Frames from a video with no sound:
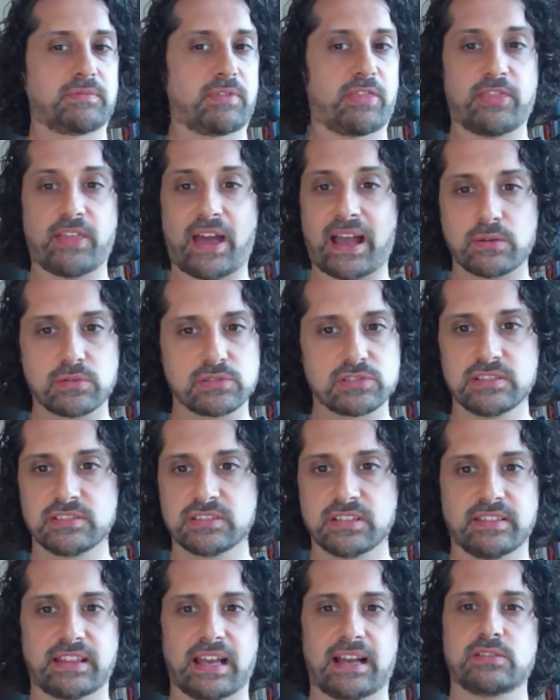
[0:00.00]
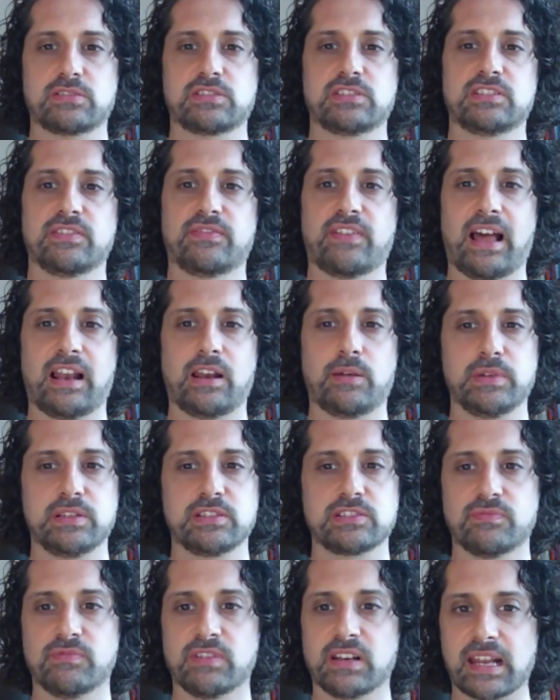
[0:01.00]
thousands and thousands of
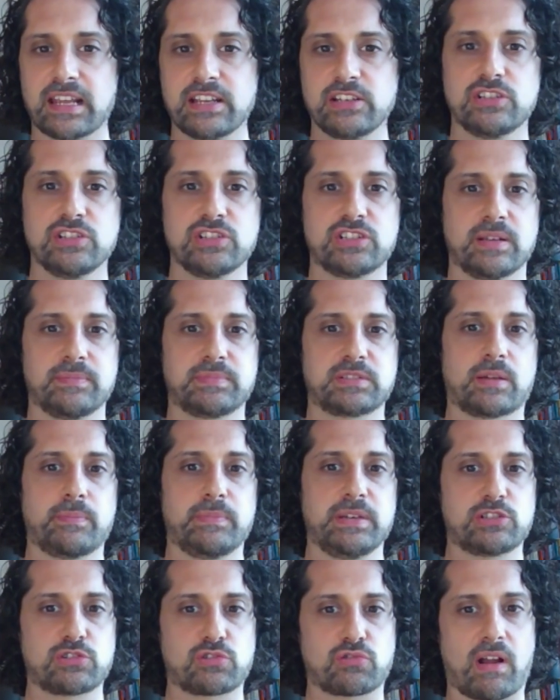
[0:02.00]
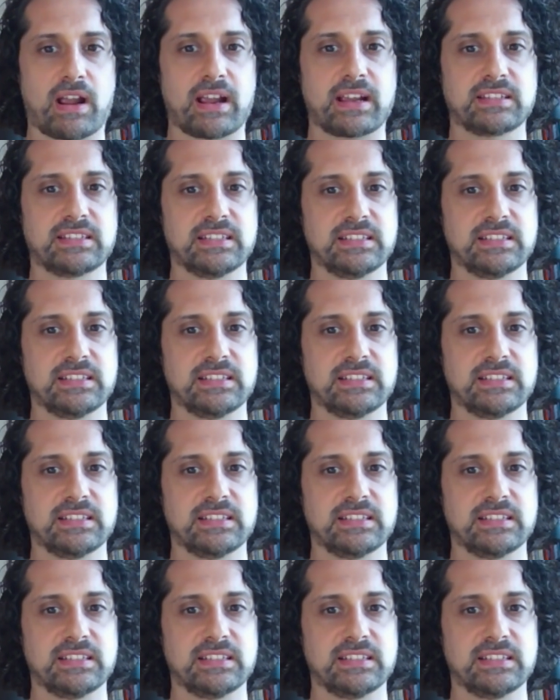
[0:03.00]
elements and relationships can be tracked and